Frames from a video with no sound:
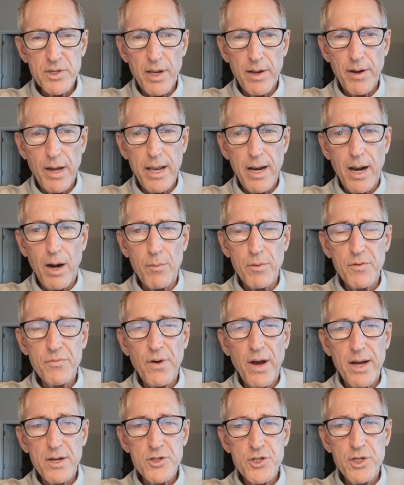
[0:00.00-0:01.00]
And I would
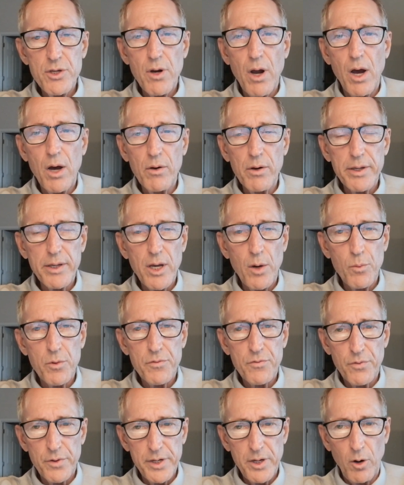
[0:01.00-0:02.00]
advise you to only go
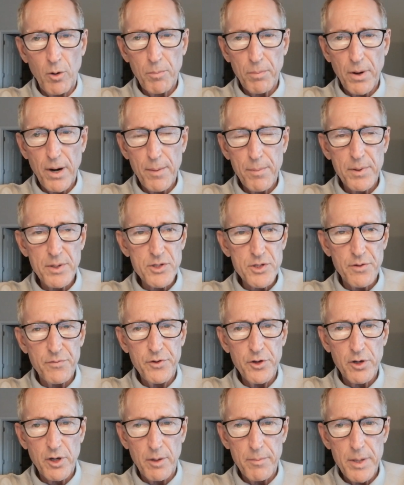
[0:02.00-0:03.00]
with freehold properties
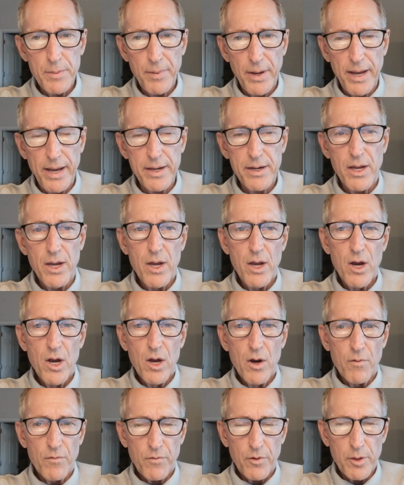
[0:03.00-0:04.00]
if you're going to be buying
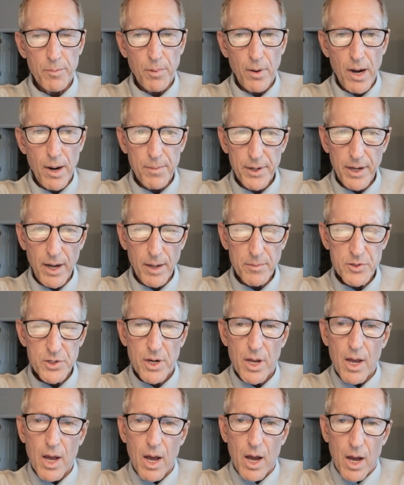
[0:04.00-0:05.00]
for the property
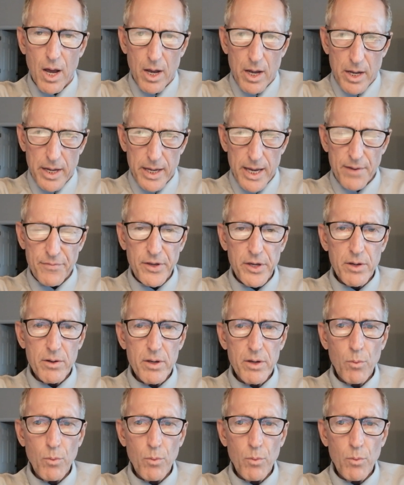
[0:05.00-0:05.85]
option. If you